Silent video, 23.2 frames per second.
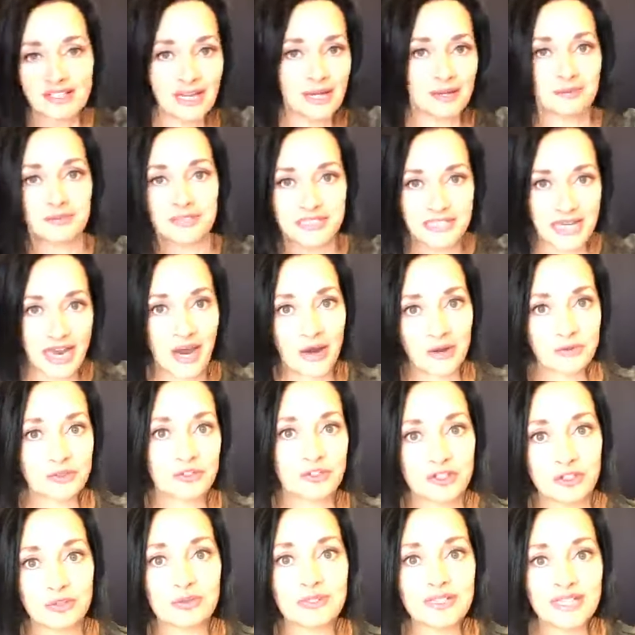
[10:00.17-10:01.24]
comes down
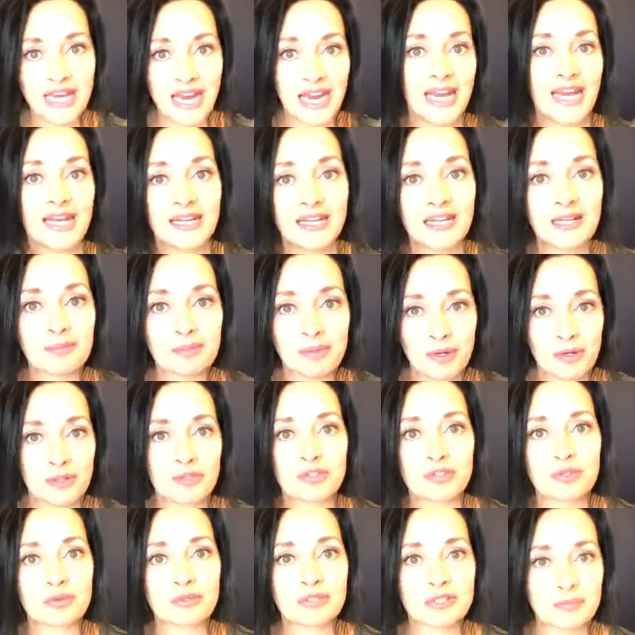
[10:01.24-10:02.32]
to taking
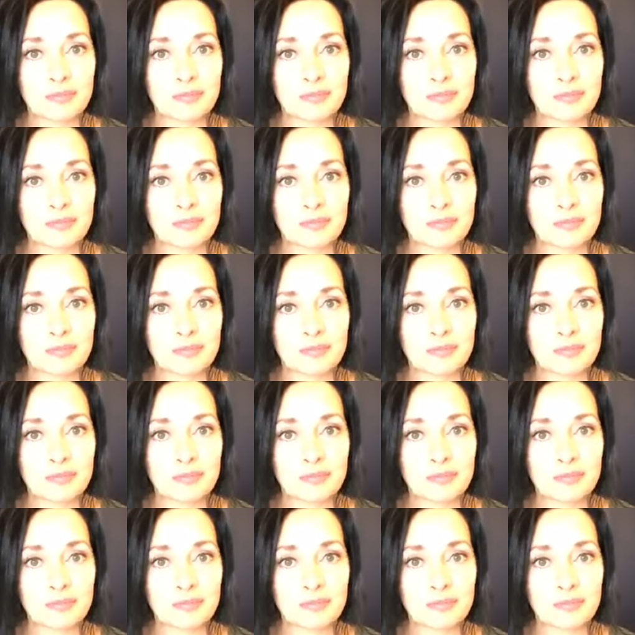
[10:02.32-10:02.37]
personal